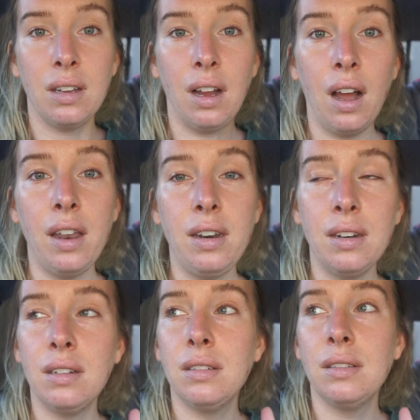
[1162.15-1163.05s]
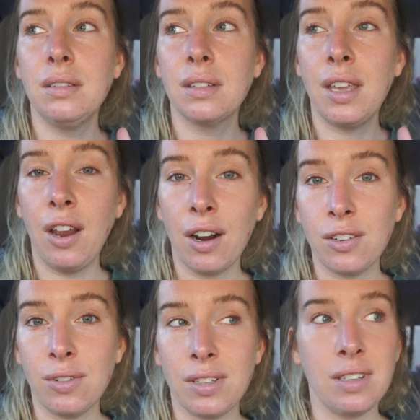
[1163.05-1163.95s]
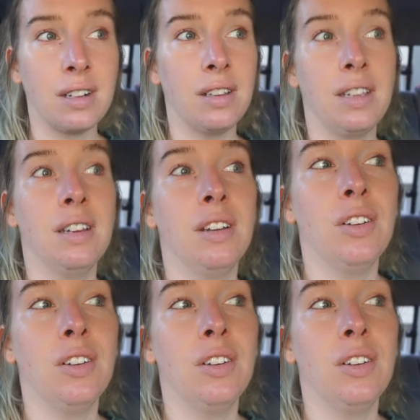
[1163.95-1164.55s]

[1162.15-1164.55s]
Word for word: uncharacteristically